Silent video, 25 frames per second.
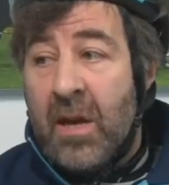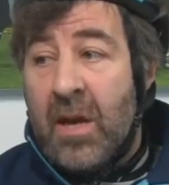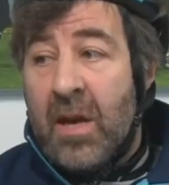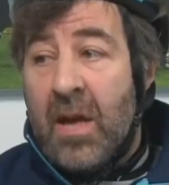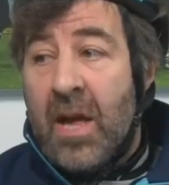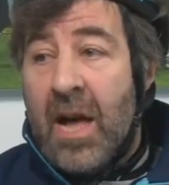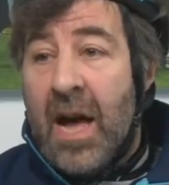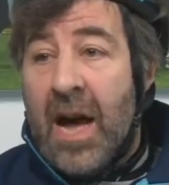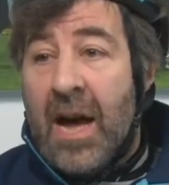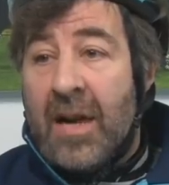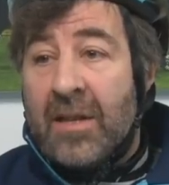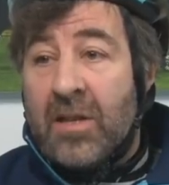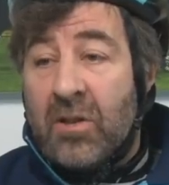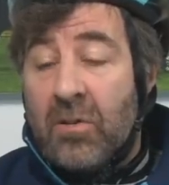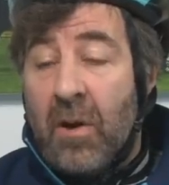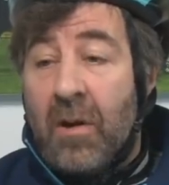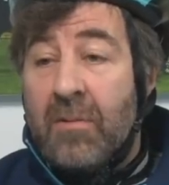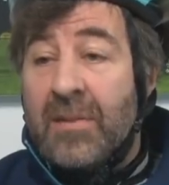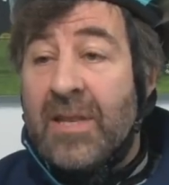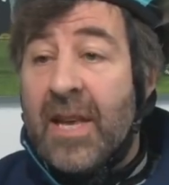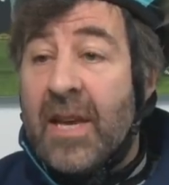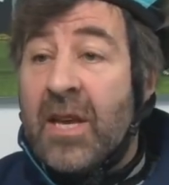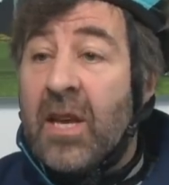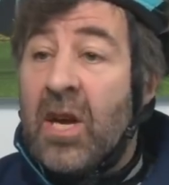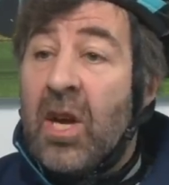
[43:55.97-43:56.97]
Really? And so
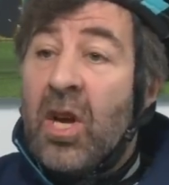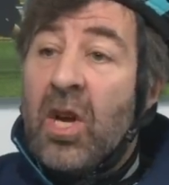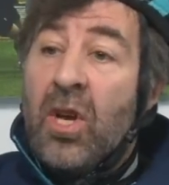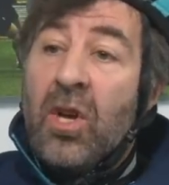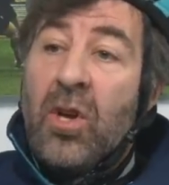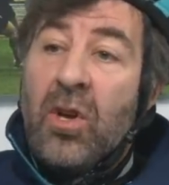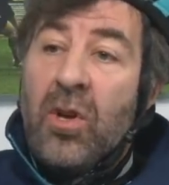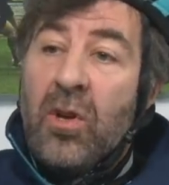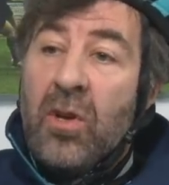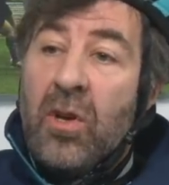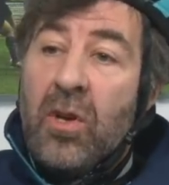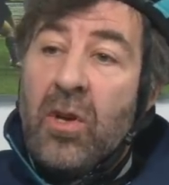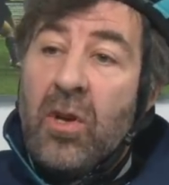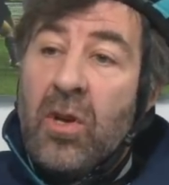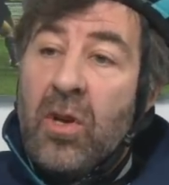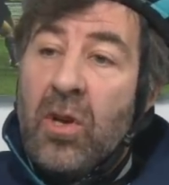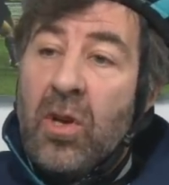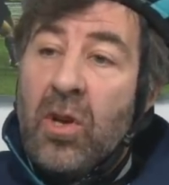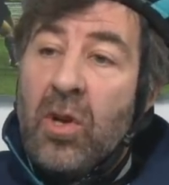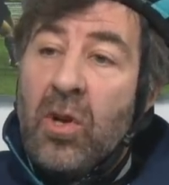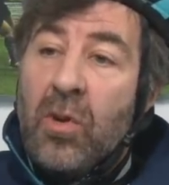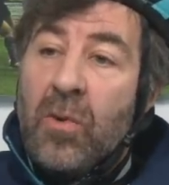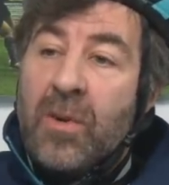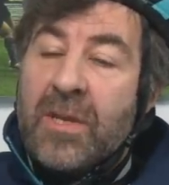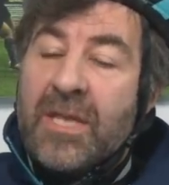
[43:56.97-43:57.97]
I was like, name and
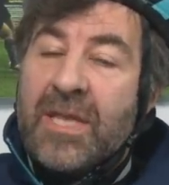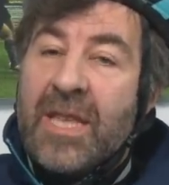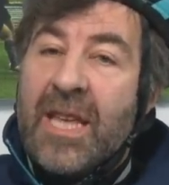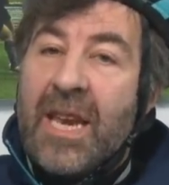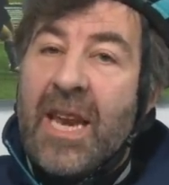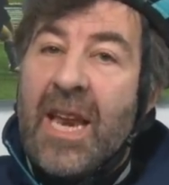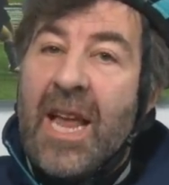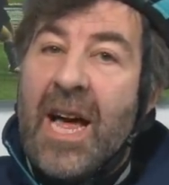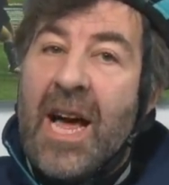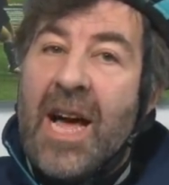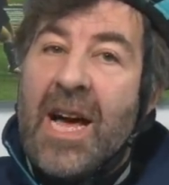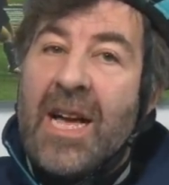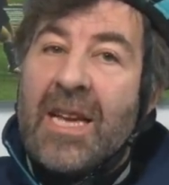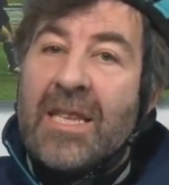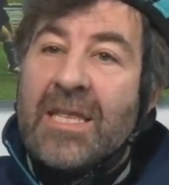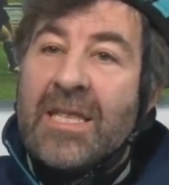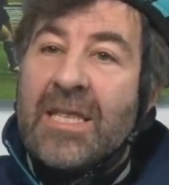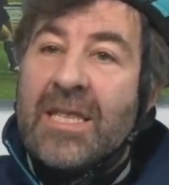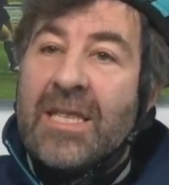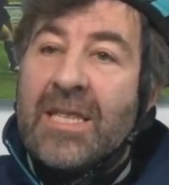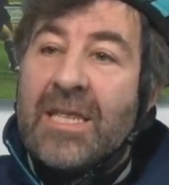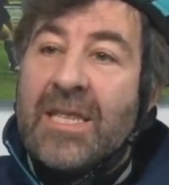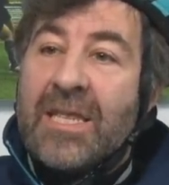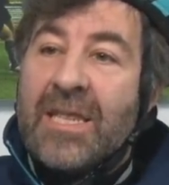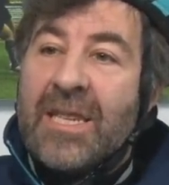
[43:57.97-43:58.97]
shame. Who was the
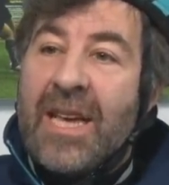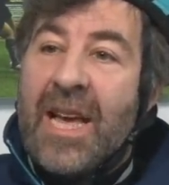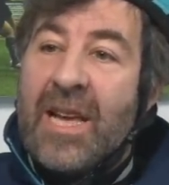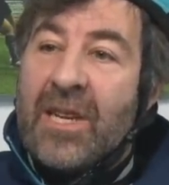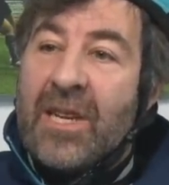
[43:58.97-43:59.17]
last